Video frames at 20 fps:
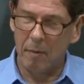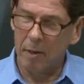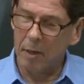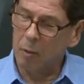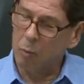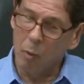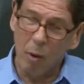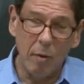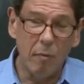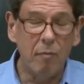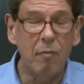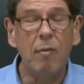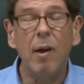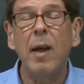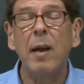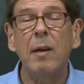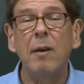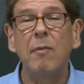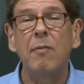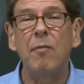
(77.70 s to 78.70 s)

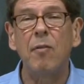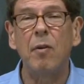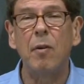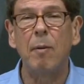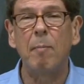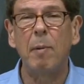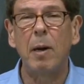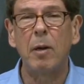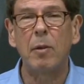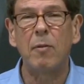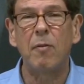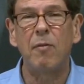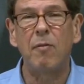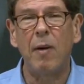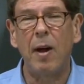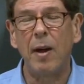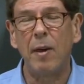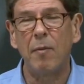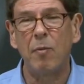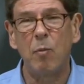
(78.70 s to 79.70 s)
run for about
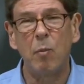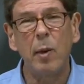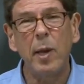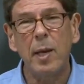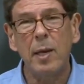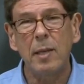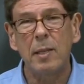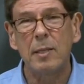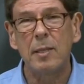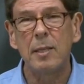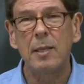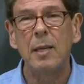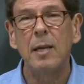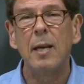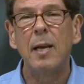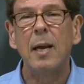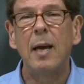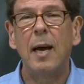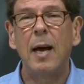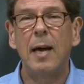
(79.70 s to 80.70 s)
5 weeks,
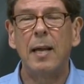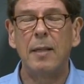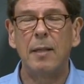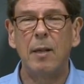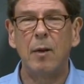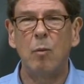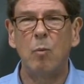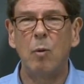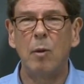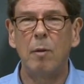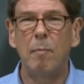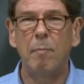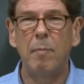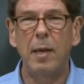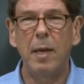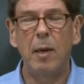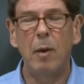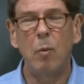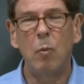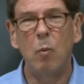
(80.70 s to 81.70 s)
and there will
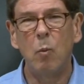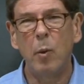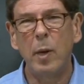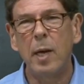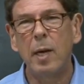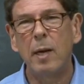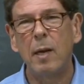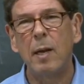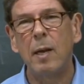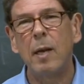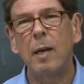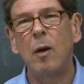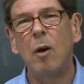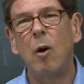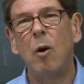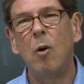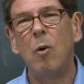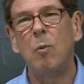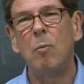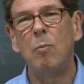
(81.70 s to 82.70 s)
be a weekly
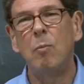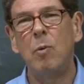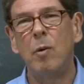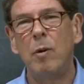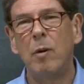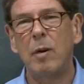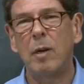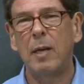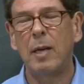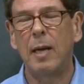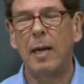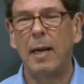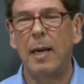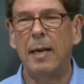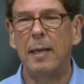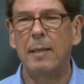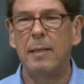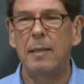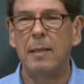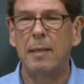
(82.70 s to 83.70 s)
homework
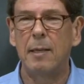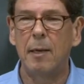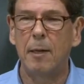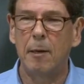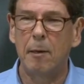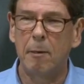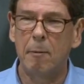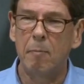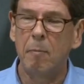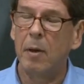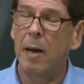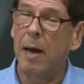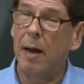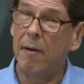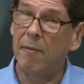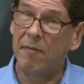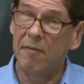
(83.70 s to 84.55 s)
and a